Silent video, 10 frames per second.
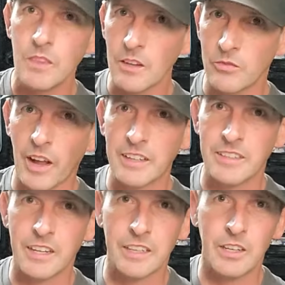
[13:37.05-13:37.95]

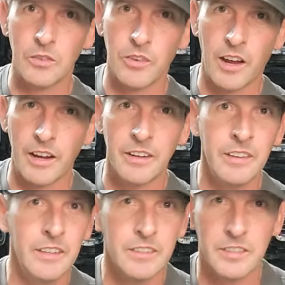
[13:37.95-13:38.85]
FiTech EFI,
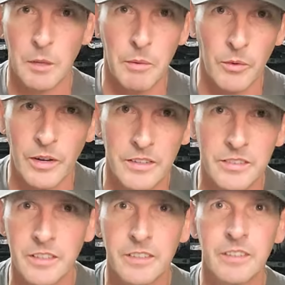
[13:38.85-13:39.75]
Summit
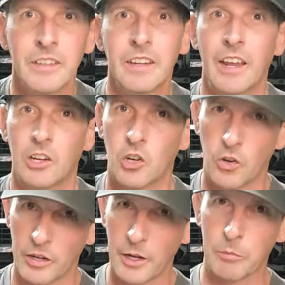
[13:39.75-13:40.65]
Racing, and
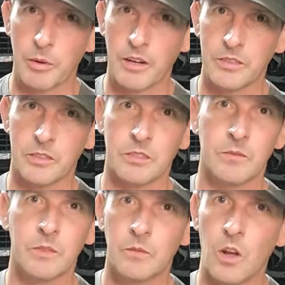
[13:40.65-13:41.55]
Currie Enterprises.
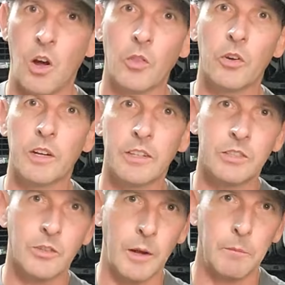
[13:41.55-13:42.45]
All their
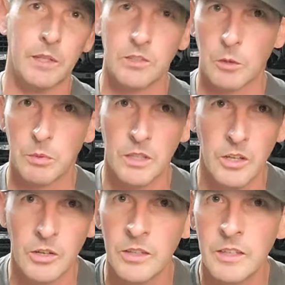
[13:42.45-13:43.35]
Instagram links are
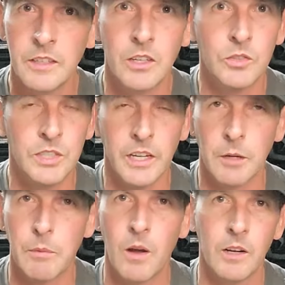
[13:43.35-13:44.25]
below. Go check
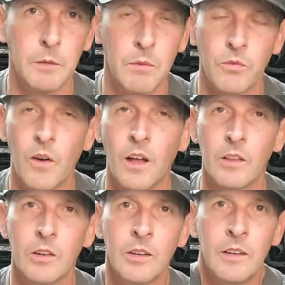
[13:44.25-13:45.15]
them out, give them a
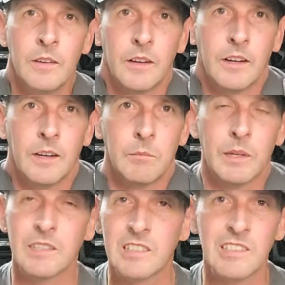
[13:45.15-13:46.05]
follow. Uh,
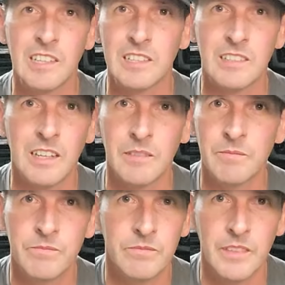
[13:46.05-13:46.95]
but until next time,
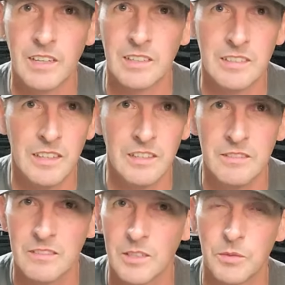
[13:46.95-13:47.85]
like I said,
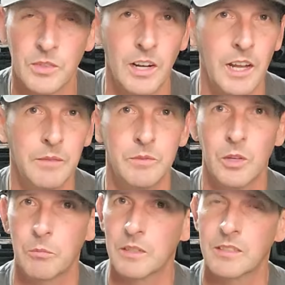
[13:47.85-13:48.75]
subscribe,
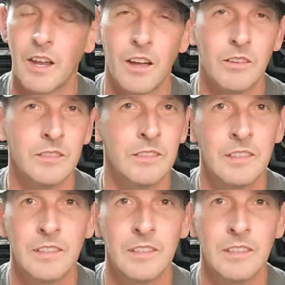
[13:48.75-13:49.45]
don't miss out,